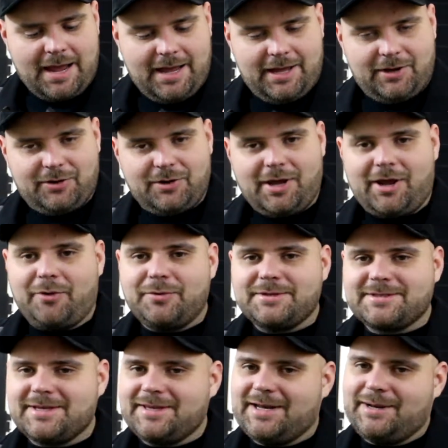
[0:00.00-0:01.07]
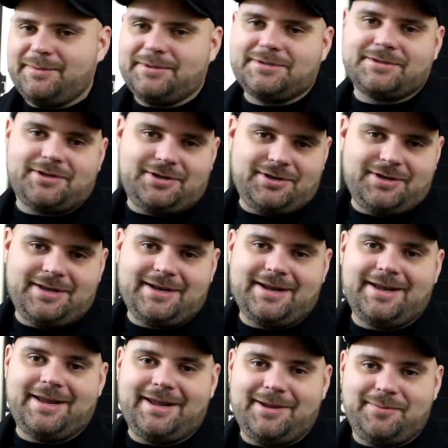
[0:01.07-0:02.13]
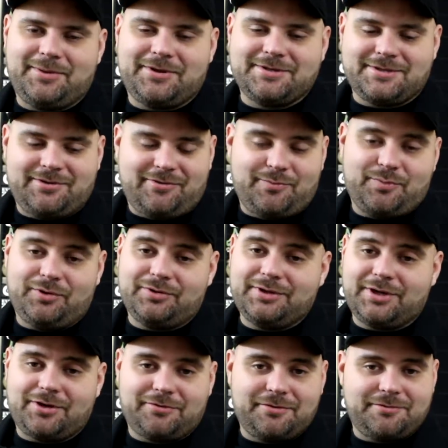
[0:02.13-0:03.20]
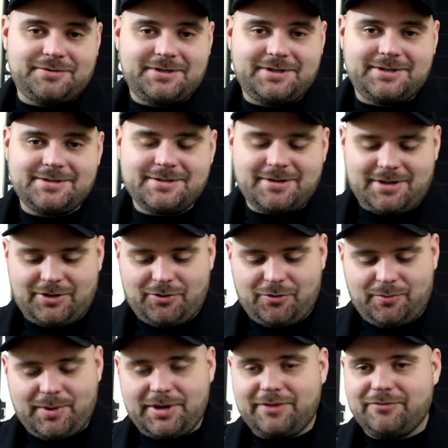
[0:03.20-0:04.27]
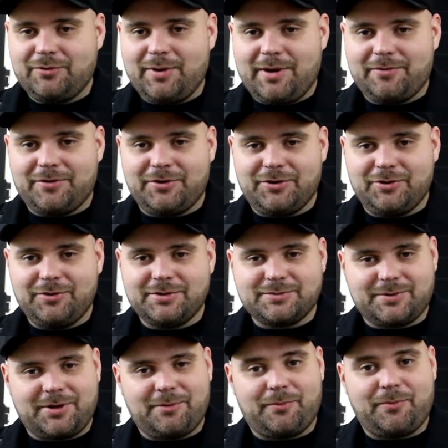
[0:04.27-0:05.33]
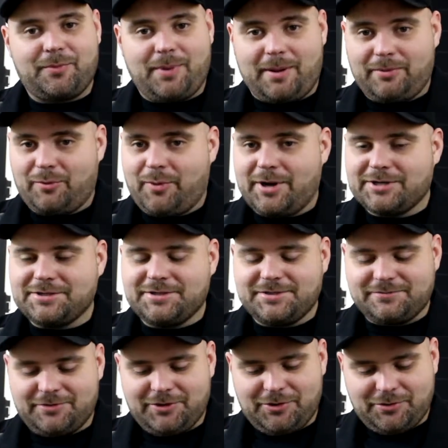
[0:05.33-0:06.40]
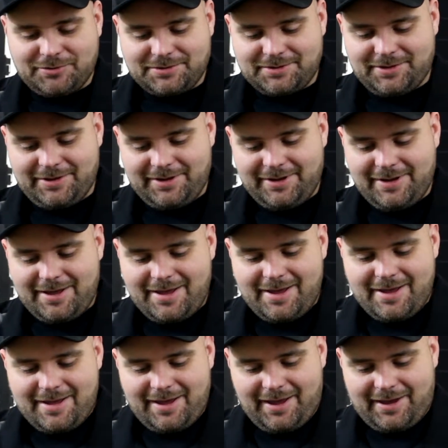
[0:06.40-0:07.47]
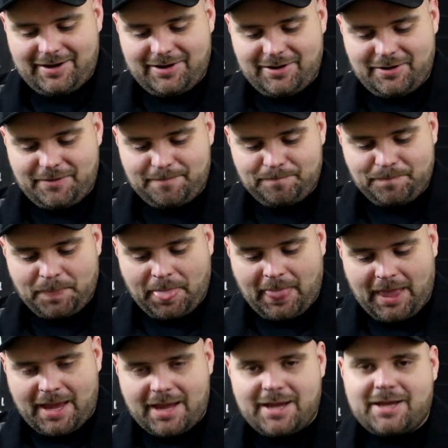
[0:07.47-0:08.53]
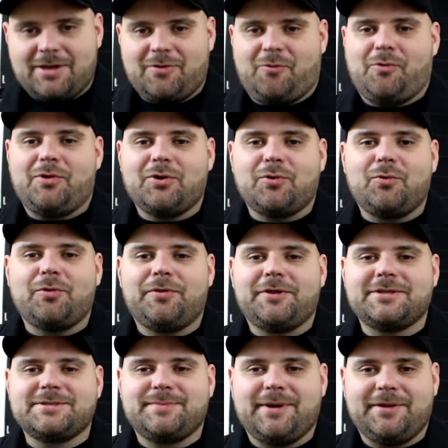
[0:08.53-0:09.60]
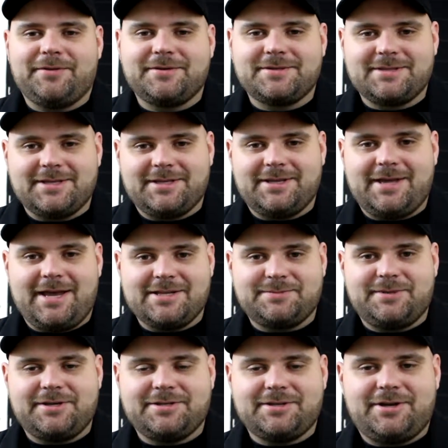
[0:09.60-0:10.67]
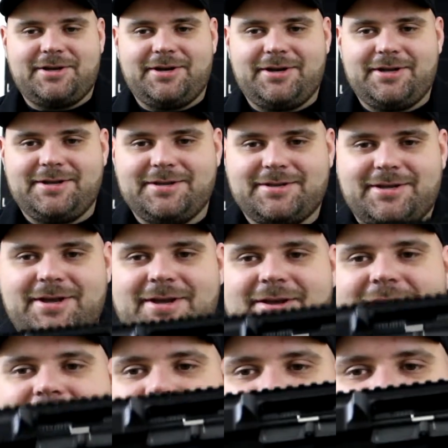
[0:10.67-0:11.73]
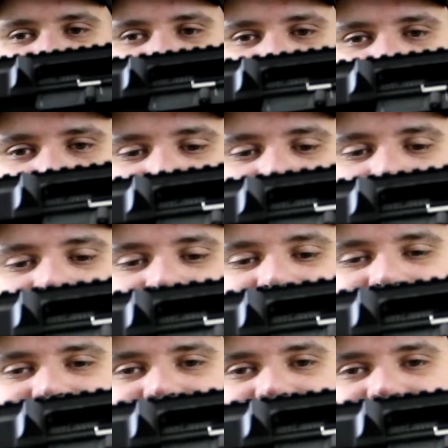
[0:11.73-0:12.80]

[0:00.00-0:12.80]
And I always say that I'm excited, and I am, because I love building AR-15s. I know many of you out there do. That's why you're probably watching these videos today. And one of the cool things about this that has me excited is I love that fact that it's